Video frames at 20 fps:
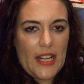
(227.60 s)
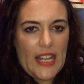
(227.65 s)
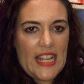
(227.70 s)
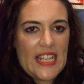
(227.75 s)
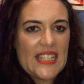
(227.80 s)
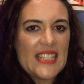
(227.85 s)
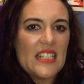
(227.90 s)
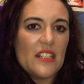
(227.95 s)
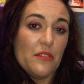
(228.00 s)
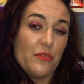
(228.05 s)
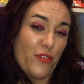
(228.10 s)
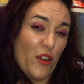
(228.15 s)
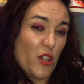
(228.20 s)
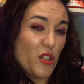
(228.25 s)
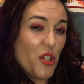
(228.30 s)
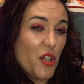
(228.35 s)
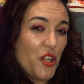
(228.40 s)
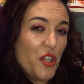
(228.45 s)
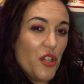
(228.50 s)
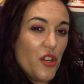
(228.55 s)
easy to
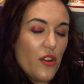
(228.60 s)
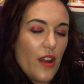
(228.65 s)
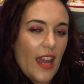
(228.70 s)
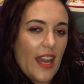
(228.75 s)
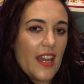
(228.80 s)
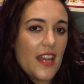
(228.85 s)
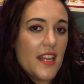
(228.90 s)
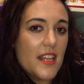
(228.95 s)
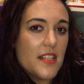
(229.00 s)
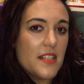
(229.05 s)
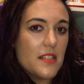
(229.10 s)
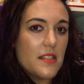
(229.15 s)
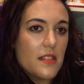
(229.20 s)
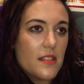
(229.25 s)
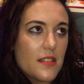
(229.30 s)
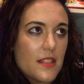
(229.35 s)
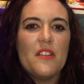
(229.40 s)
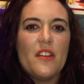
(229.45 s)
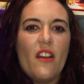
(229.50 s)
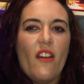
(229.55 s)
follow,
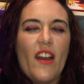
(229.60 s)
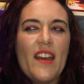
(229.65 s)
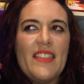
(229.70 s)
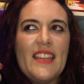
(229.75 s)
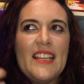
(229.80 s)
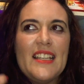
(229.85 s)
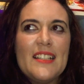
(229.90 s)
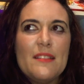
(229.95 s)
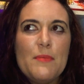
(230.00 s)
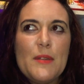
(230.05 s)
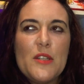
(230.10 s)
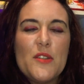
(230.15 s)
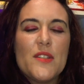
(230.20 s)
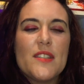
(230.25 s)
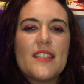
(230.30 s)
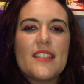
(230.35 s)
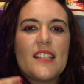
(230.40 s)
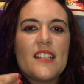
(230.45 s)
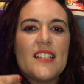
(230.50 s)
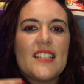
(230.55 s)
and I think it's
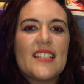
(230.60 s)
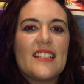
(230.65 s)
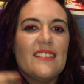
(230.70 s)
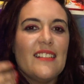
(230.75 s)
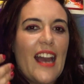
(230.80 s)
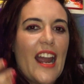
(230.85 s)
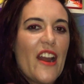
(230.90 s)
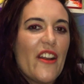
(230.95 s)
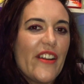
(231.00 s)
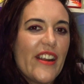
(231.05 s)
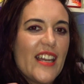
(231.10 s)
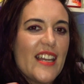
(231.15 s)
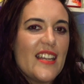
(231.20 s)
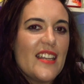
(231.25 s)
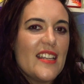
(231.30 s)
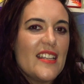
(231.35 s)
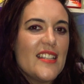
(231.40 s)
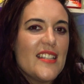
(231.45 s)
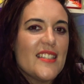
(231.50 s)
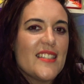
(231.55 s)
because Clary
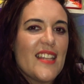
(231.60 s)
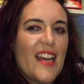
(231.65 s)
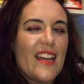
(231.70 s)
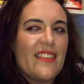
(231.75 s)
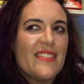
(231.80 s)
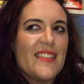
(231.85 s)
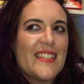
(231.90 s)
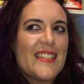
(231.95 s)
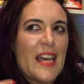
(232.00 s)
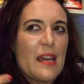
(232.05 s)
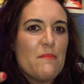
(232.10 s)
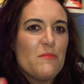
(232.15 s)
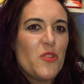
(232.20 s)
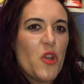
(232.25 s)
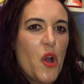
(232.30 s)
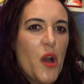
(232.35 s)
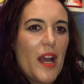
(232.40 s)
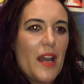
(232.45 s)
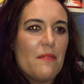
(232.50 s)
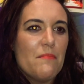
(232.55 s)
is at the same
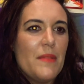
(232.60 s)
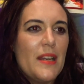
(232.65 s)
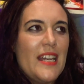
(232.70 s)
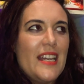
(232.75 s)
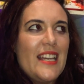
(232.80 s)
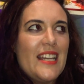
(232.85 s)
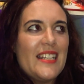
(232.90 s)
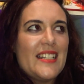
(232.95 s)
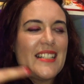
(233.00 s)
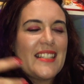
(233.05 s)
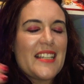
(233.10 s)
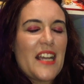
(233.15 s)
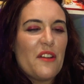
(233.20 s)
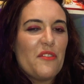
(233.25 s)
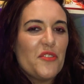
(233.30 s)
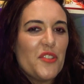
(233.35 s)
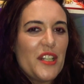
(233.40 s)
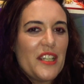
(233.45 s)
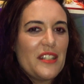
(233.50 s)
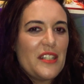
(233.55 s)
time
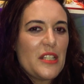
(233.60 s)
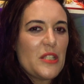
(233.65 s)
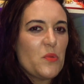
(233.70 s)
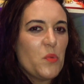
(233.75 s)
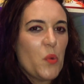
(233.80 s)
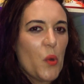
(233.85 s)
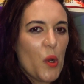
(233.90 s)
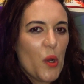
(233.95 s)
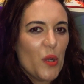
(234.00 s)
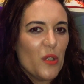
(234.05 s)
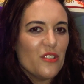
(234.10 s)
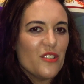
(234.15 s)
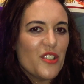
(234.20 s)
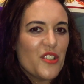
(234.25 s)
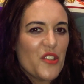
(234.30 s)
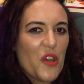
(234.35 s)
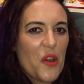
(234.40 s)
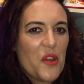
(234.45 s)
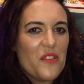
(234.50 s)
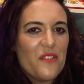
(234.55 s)
discovering this world,
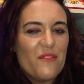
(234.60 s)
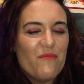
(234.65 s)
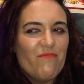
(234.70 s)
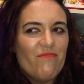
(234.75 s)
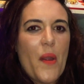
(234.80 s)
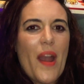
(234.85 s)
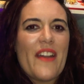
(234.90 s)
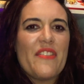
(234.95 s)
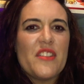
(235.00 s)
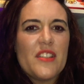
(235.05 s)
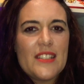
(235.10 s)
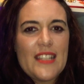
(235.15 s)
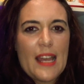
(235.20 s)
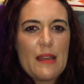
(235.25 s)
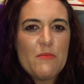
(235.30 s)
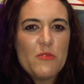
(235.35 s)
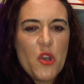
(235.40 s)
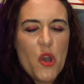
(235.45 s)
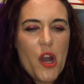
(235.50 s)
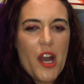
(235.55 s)
so at the
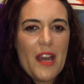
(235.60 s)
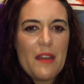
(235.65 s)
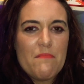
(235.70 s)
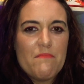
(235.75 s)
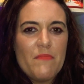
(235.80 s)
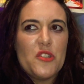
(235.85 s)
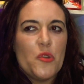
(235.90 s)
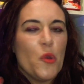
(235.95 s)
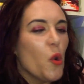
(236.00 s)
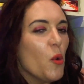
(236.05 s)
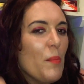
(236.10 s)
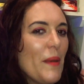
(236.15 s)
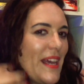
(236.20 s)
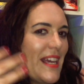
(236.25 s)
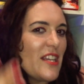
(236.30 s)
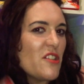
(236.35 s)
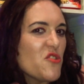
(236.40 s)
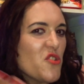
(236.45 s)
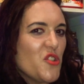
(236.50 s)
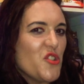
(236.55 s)
same time you're
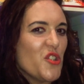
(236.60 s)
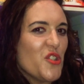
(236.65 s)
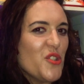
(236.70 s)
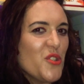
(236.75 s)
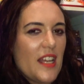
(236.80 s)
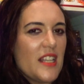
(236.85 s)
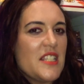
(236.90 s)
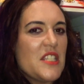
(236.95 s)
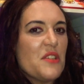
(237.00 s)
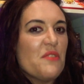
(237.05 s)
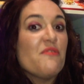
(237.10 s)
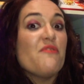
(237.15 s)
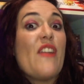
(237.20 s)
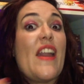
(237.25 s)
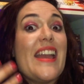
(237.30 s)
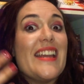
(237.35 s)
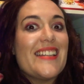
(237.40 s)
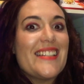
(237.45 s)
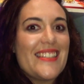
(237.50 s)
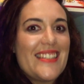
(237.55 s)
being introduced to
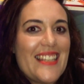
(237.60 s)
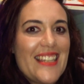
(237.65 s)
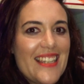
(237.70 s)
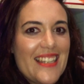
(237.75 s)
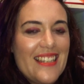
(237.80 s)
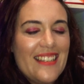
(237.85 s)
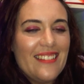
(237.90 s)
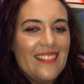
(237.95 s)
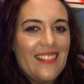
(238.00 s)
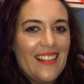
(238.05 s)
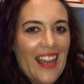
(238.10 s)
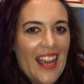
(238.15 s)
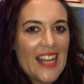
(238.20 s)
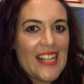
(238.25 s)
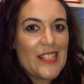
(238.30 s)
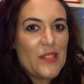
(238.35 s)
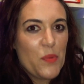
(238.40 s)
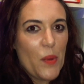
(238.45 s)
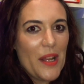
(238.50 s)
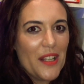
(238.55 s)
fantasy
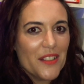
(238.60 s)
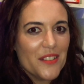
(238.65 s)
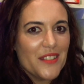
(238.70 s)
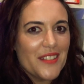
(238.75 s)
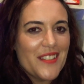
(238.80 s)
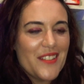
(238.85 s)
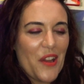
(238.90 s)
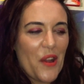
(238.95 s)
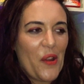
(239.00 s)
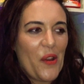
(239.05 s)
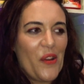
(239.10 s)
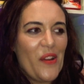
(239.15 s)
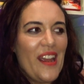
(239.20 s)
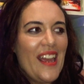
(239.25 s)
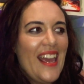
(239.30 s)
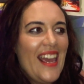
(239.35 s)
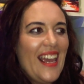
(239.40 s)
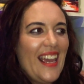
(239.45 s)
as well. So